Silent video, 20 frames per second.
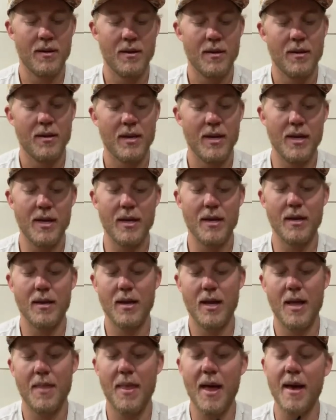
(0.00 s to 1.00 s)
in,
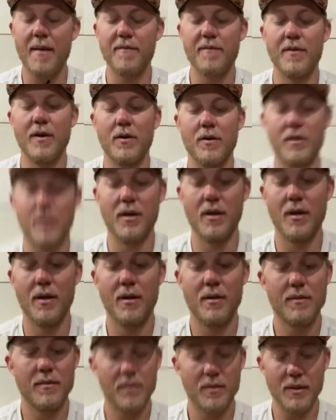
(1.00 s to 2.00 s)
and that felt good.
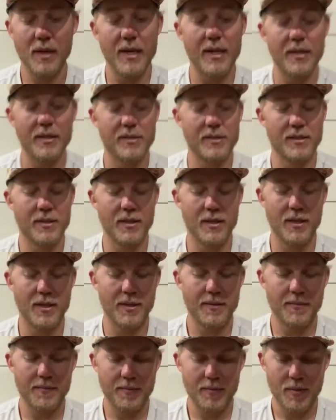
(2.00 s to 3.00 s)
The liner's
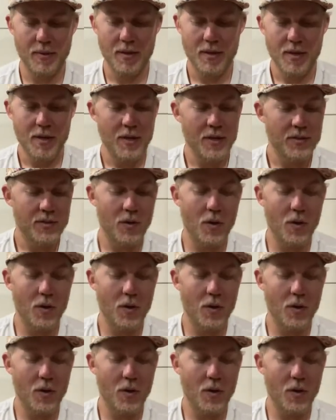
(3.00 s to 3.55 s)
good. So